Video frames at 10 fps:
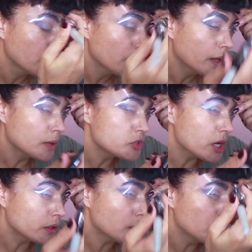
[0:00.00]
And I'm
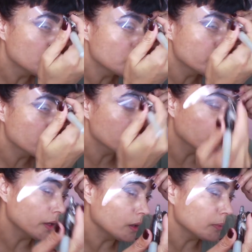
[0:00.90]
gently moving
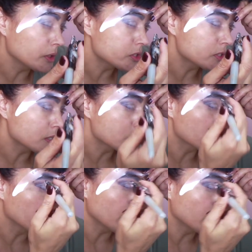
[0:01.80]
the airbrush stencil
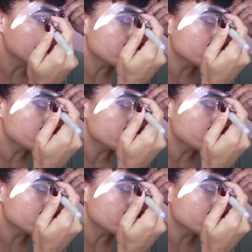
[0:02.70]
around so